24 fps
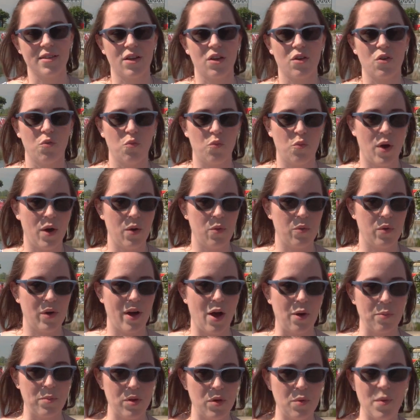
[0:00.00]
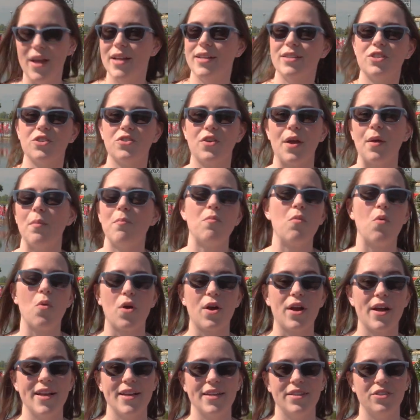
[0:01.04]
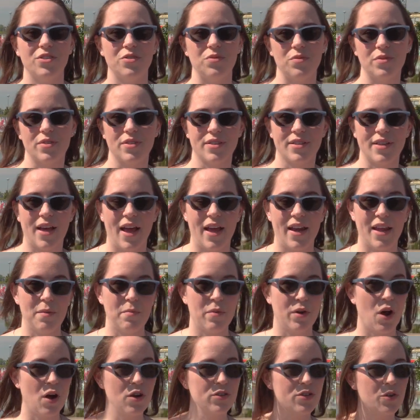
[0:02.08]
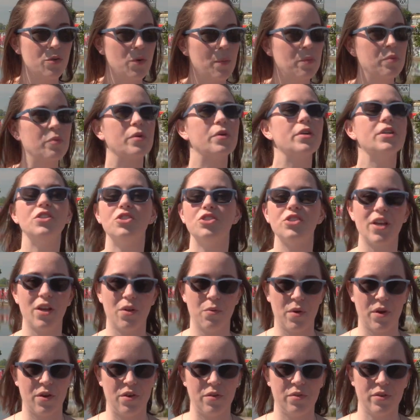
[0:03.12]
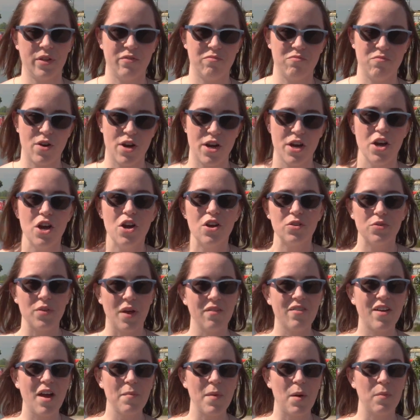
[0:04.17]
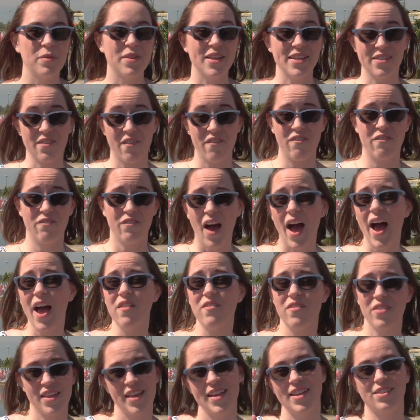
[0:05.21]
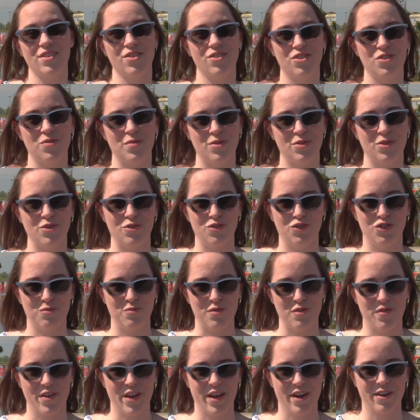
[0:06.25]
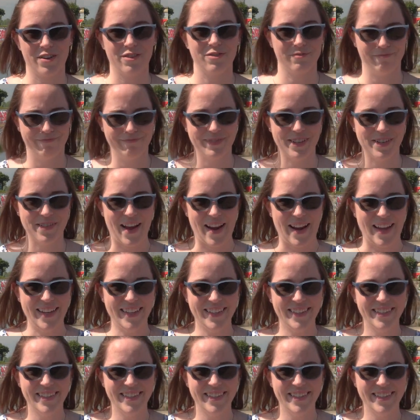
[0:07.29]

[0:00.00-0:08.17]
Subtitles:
Like what will help you integrate more into society, but also appreciate where you live more. So I've come up with these 5 things to do as soon as you move here. You ready?